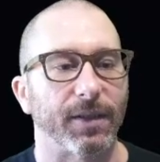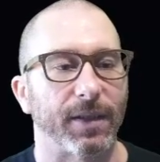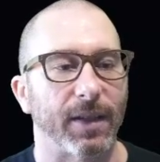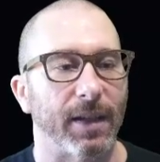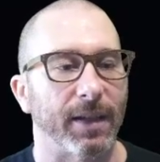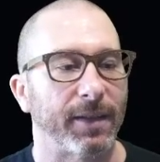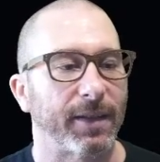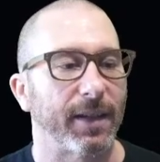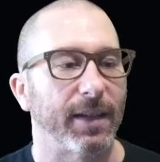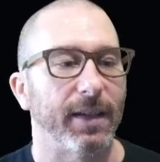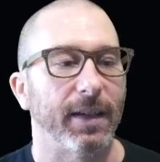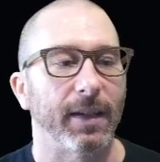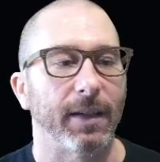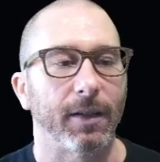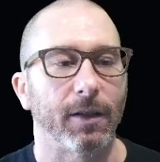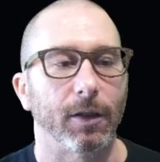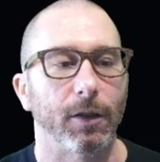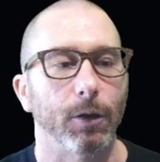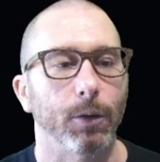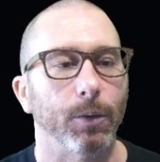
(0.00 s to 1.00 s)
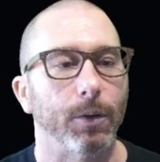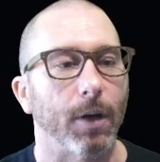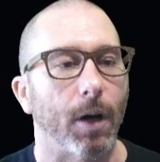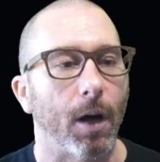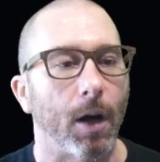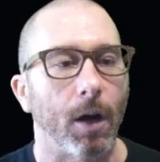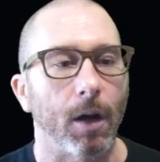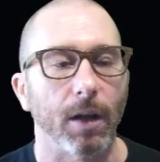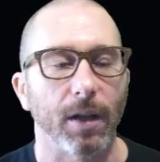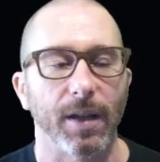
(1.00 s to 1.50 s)
It's going to include
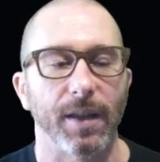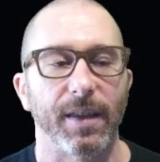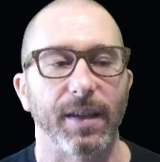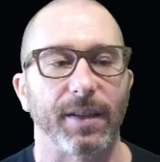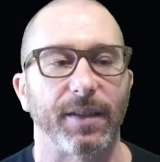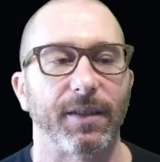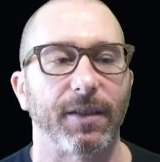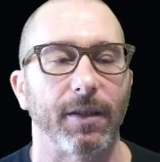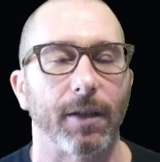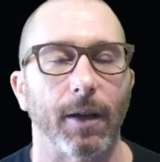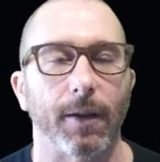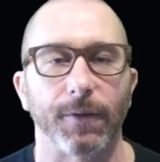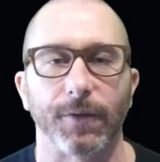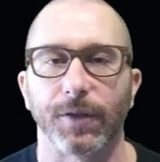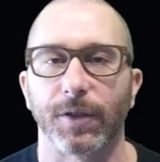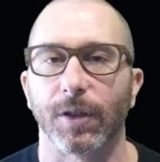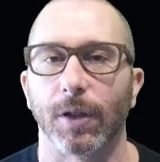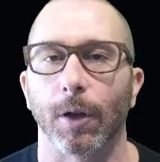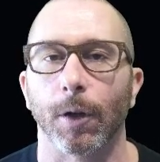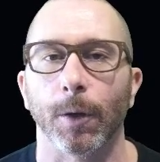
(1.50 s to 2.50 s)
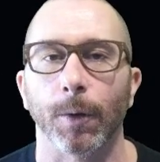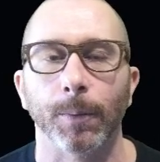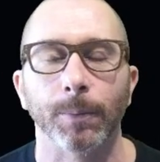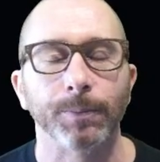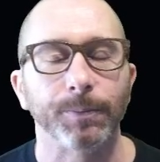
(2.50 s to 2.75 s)
all of this stuff. So